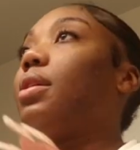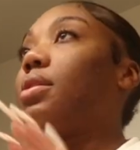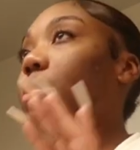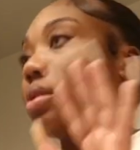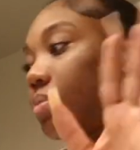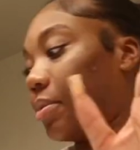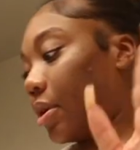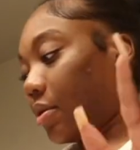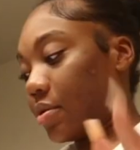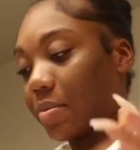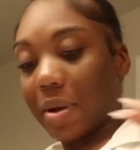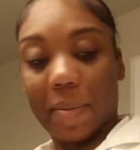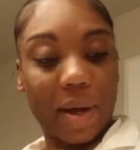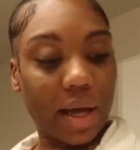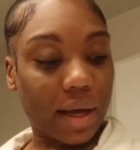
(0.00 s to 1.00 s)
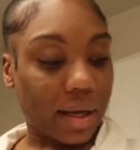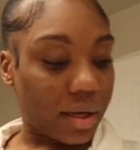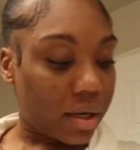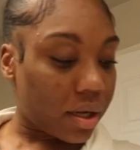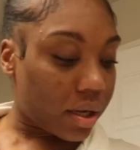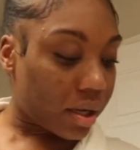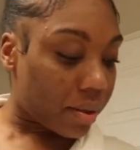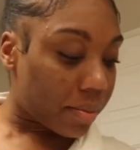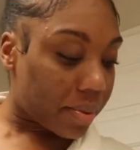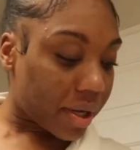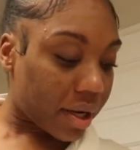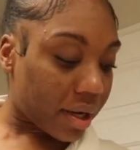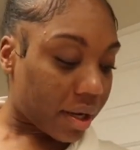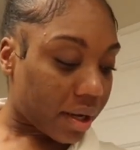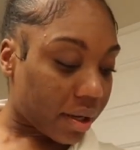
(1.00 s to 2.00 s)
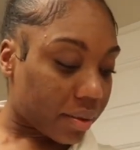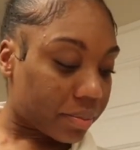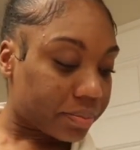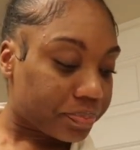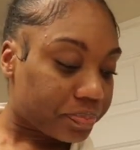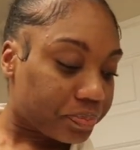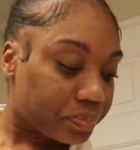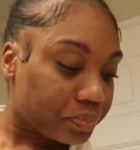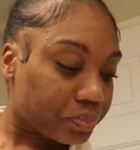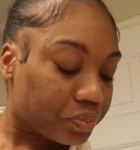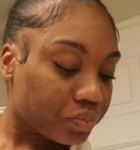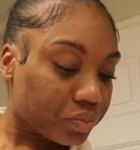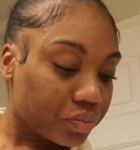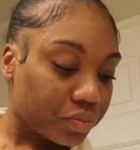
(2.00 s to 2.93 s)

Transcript: it just blows my mind. But um,